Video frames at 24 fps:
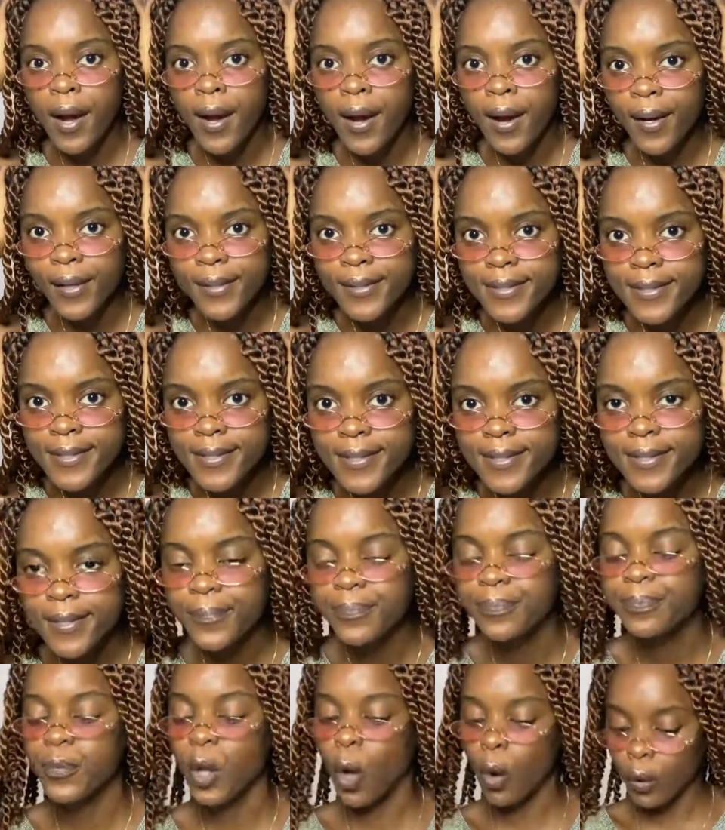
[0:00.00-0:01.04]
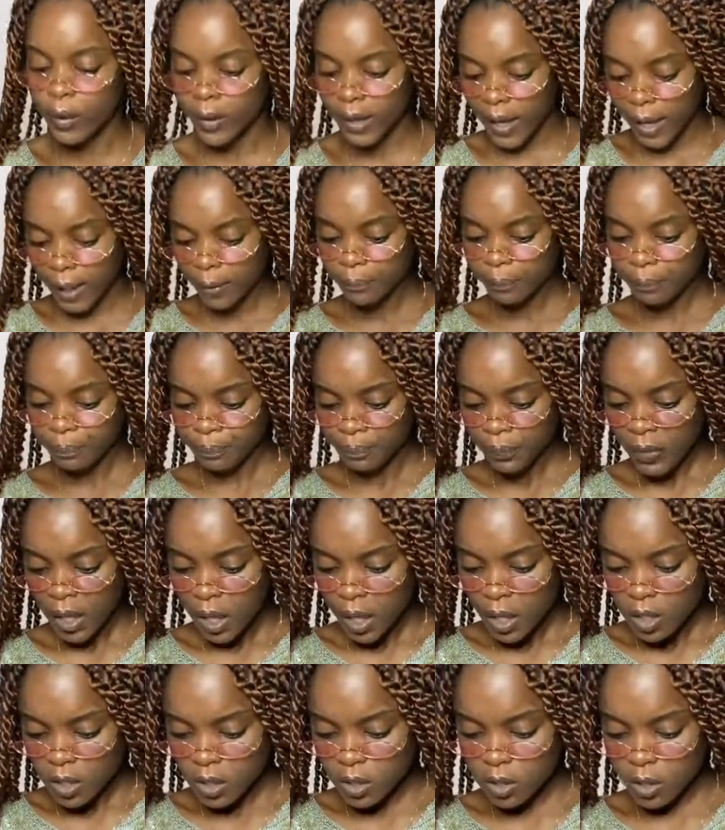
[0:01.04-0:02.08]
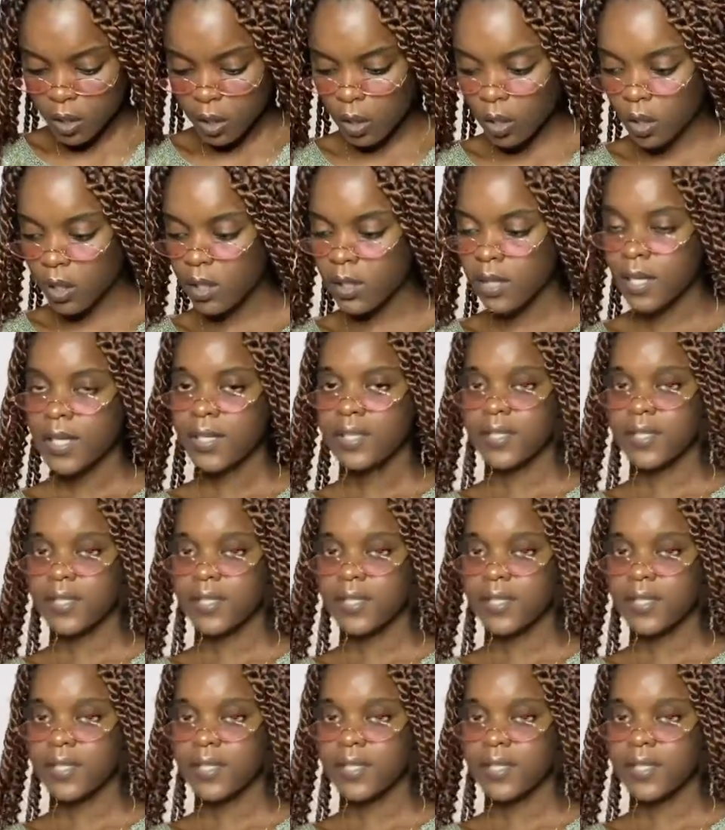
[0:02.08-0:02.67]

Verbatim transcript: nuts okay so